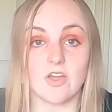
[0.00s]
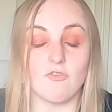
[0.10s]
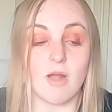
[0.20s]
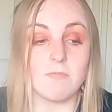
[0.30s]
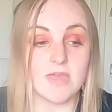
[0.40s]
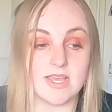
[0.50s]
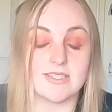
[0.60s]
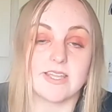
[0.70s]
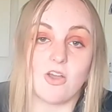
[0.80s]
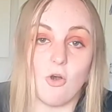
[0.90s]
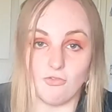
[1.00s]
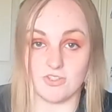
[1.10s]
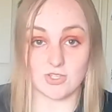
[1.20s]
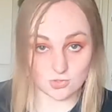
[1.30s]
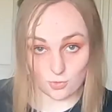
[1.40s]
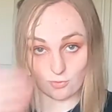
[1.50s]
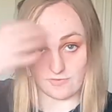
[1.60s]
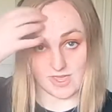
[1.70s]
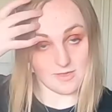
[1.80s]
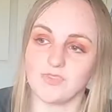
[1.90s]
of my piercing horror
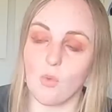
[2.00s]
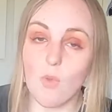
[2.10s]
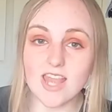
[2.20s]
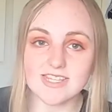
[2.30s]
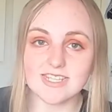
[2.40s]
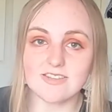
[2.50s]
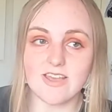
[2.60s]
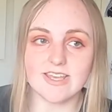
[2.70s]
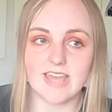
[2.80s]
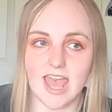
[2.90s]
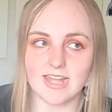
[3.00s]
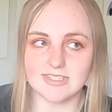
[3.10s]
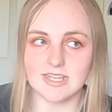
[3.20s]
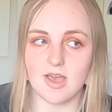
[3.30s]
story. When did I get